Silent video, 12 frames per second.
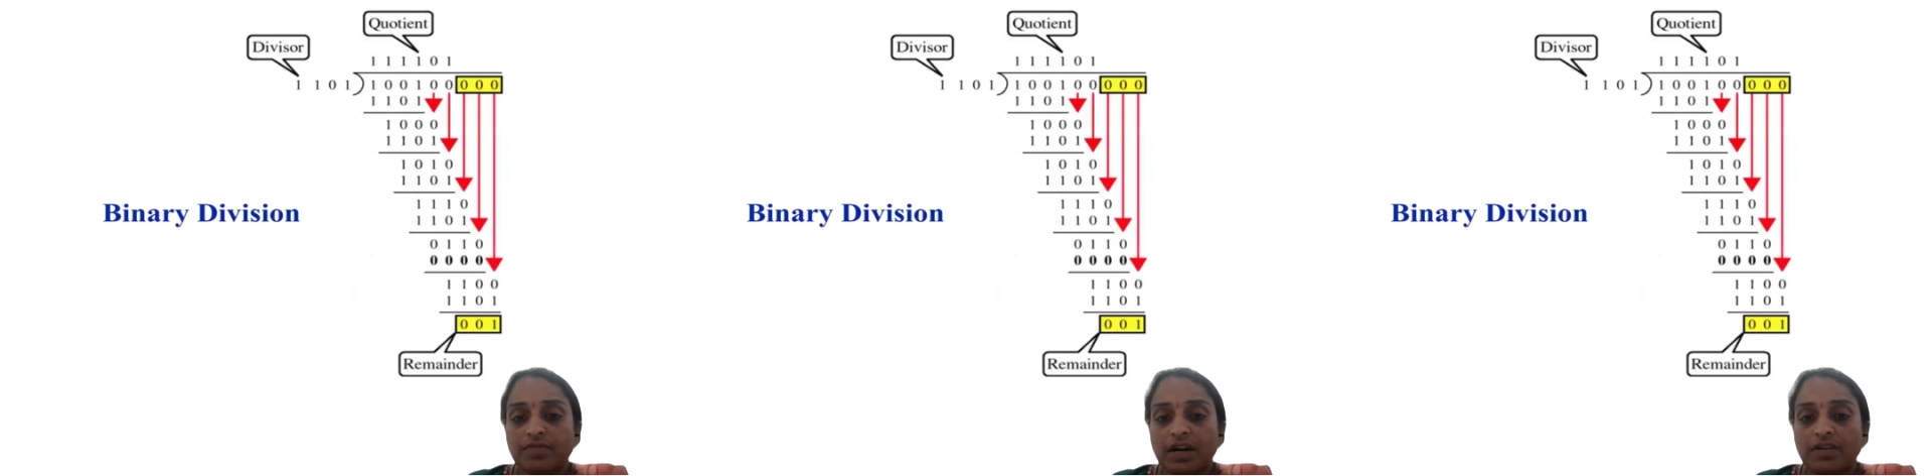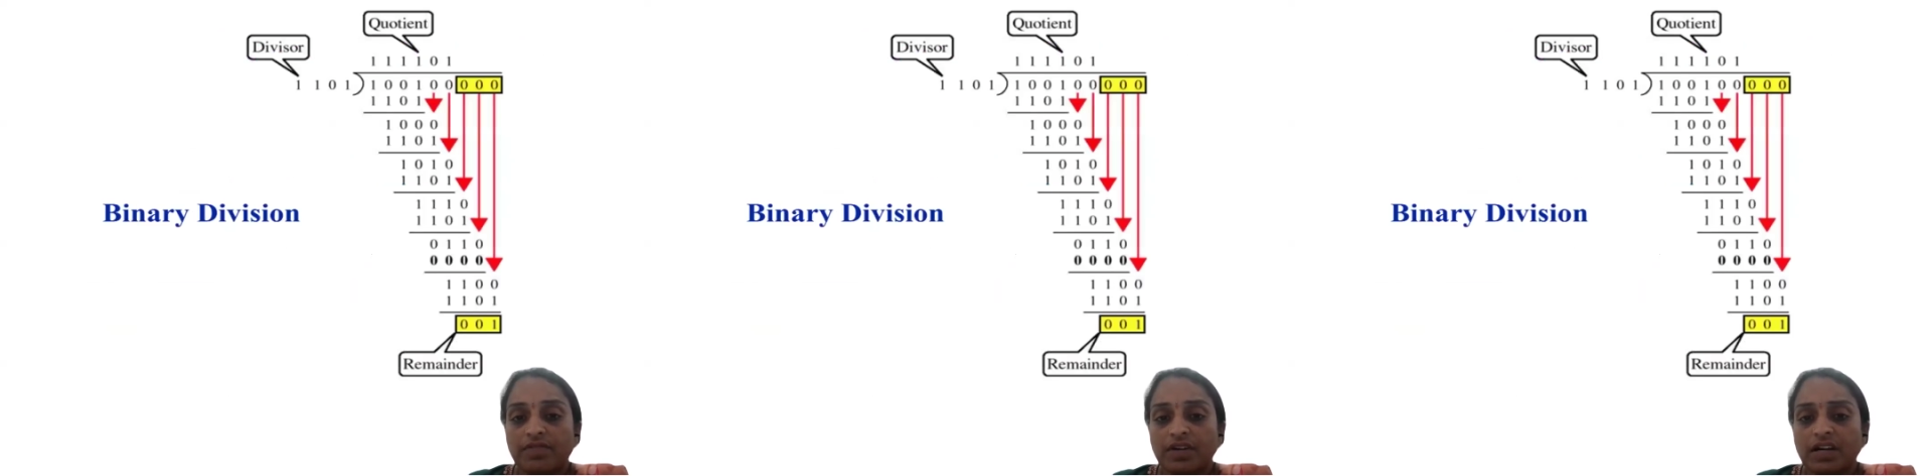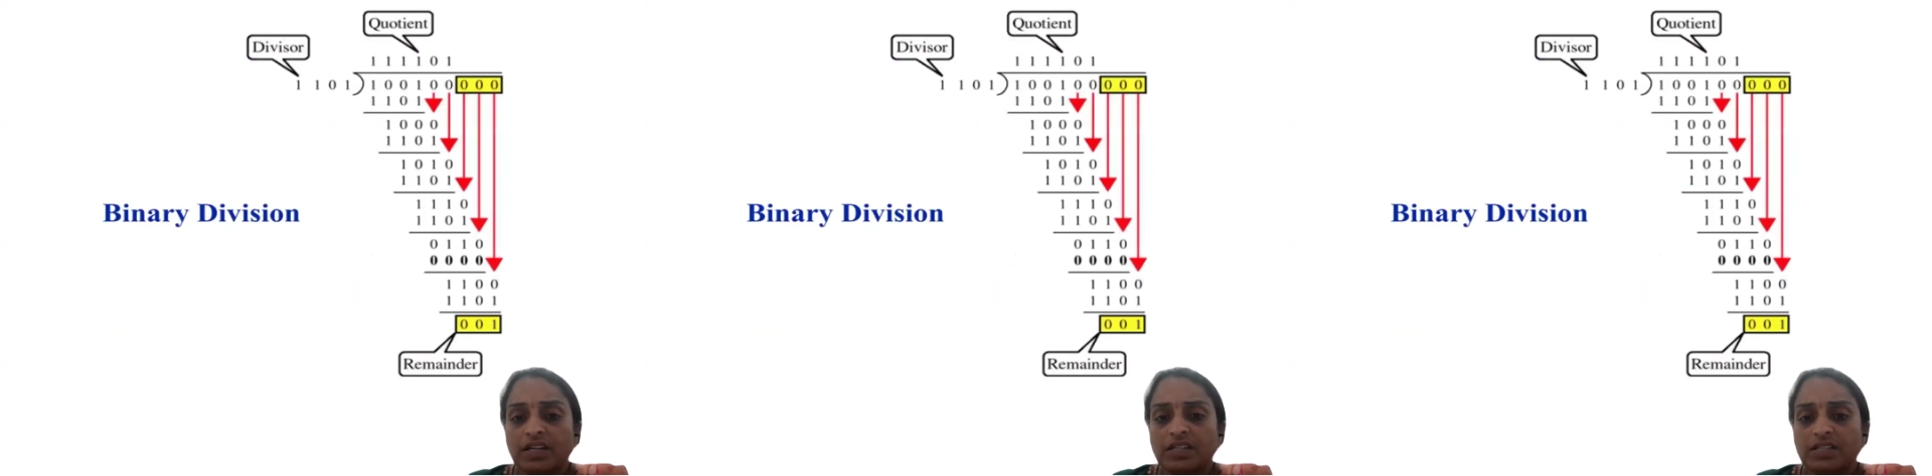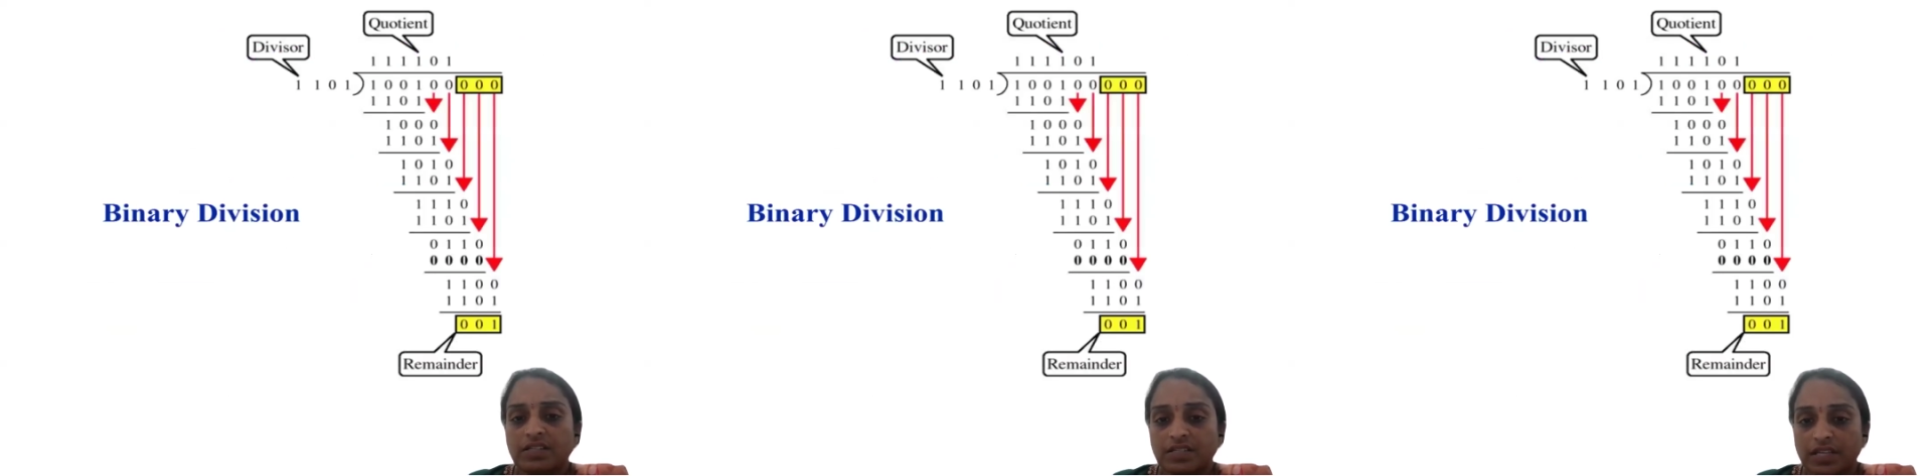
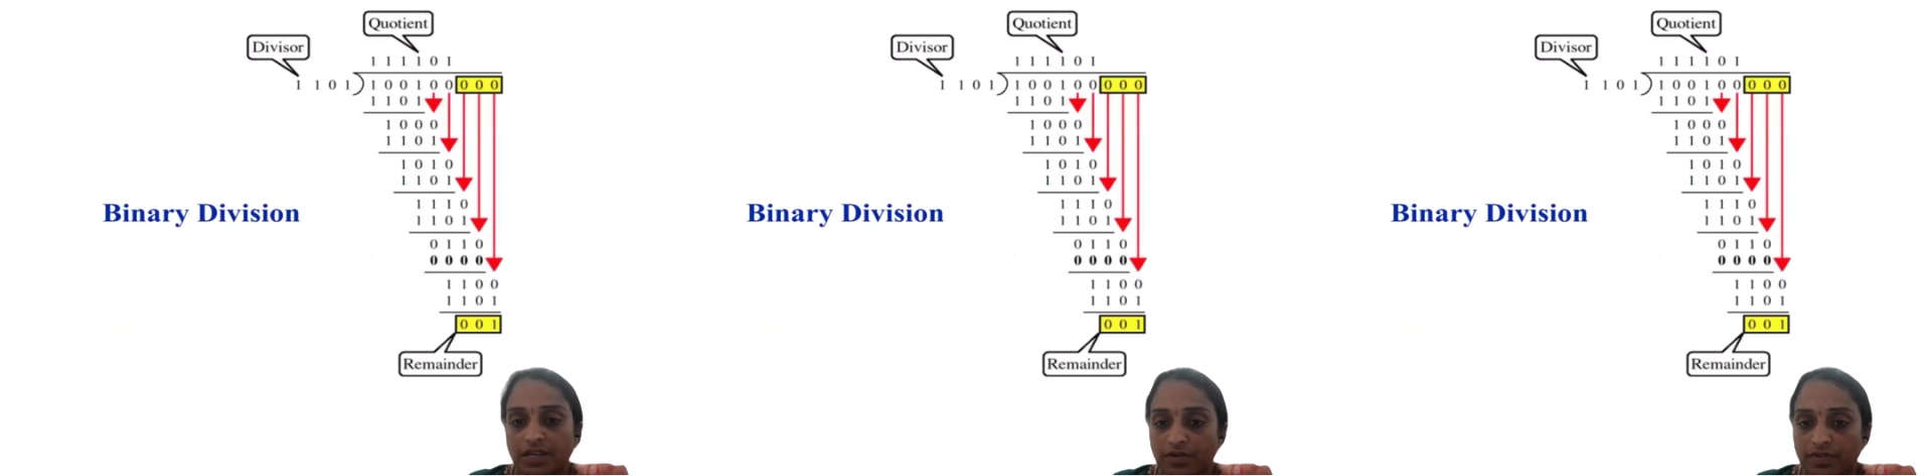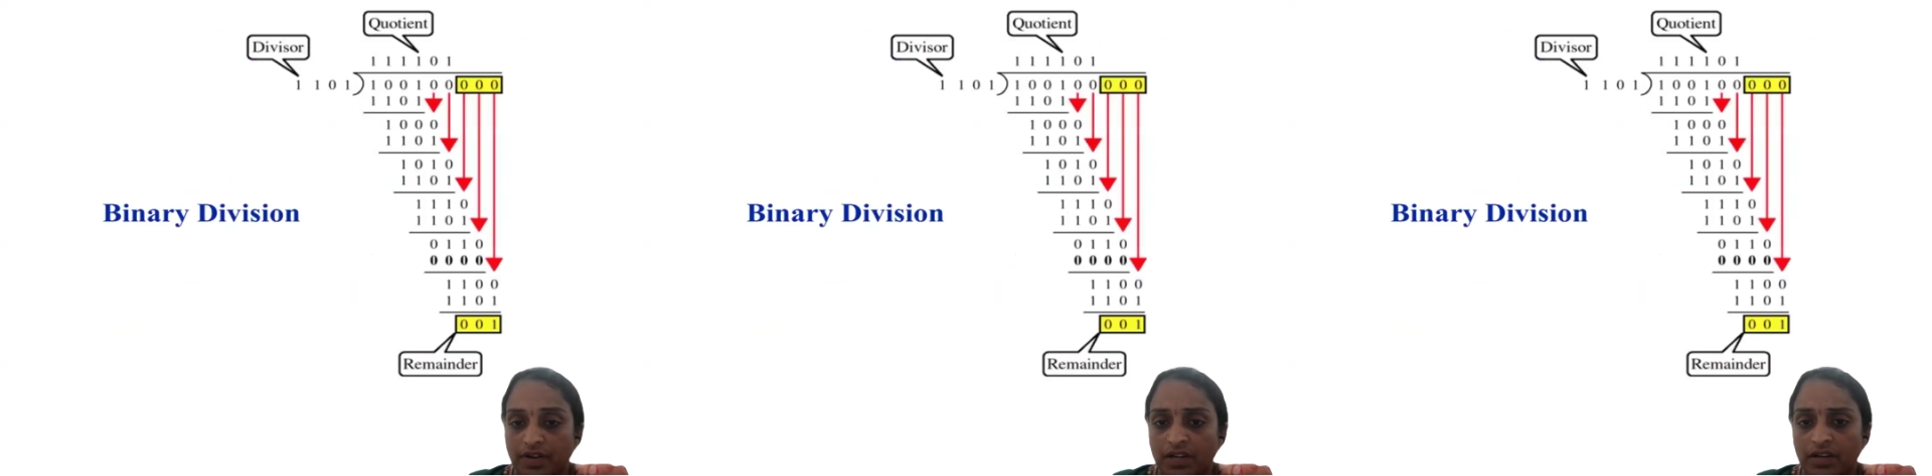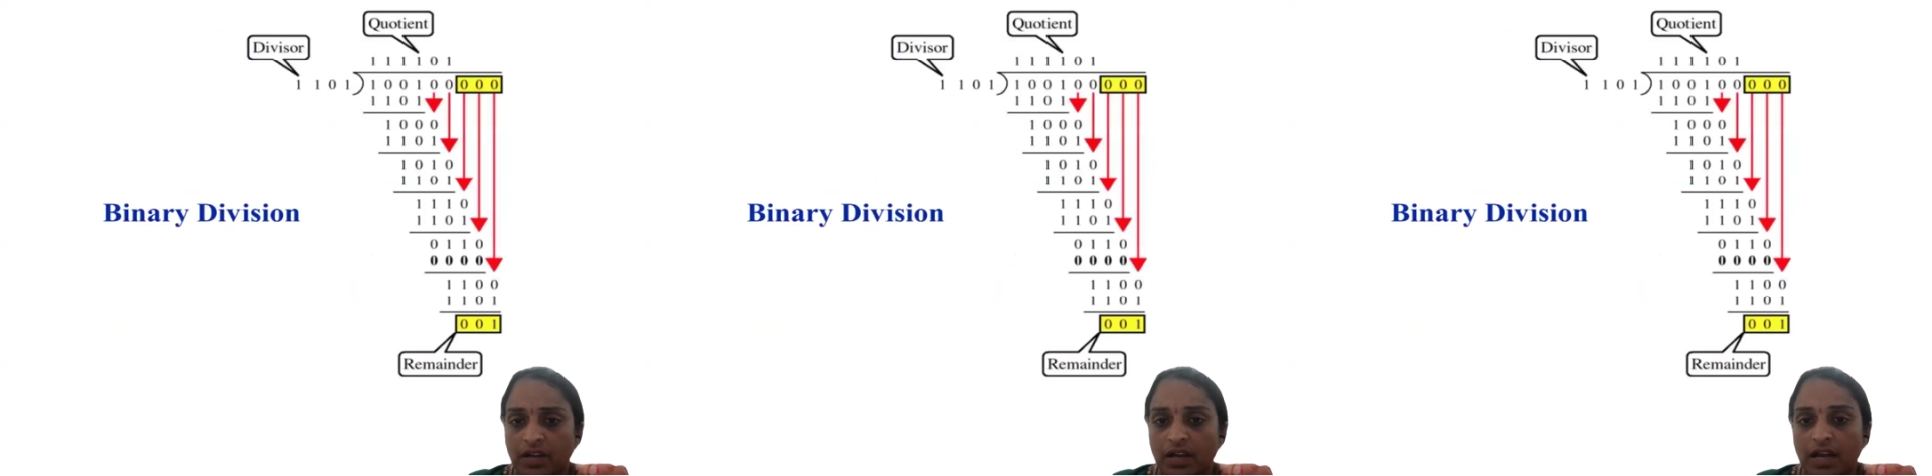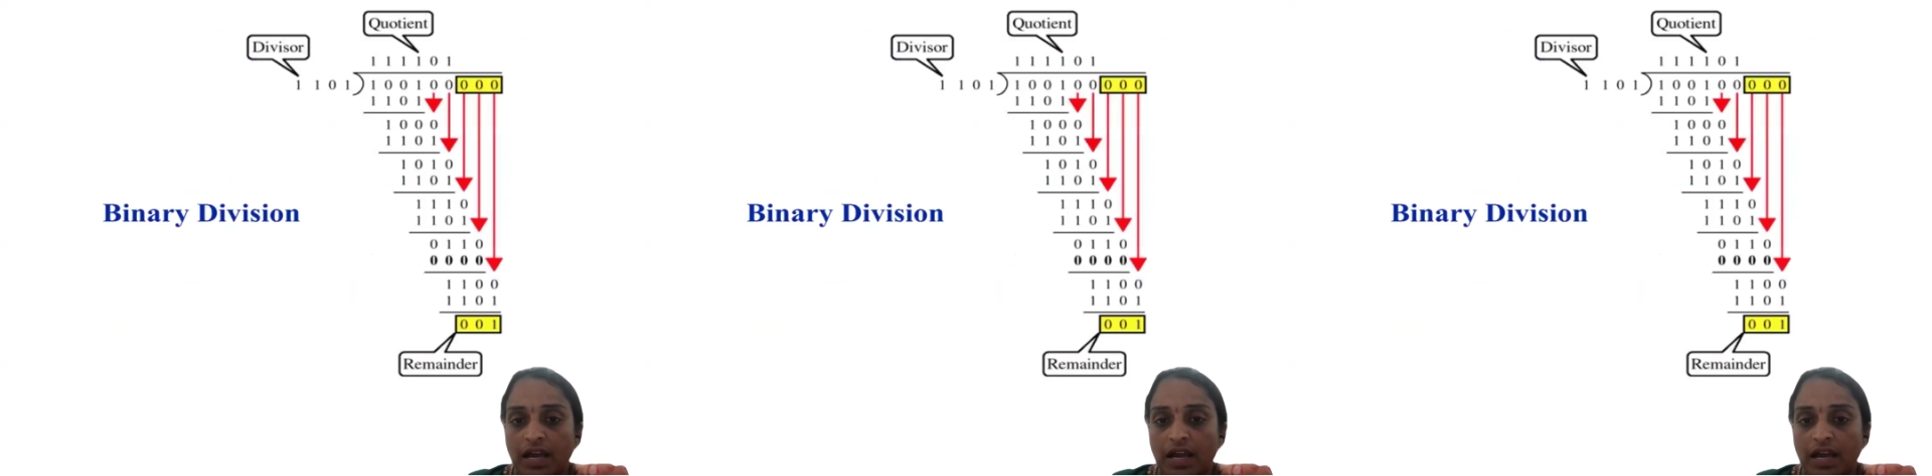1101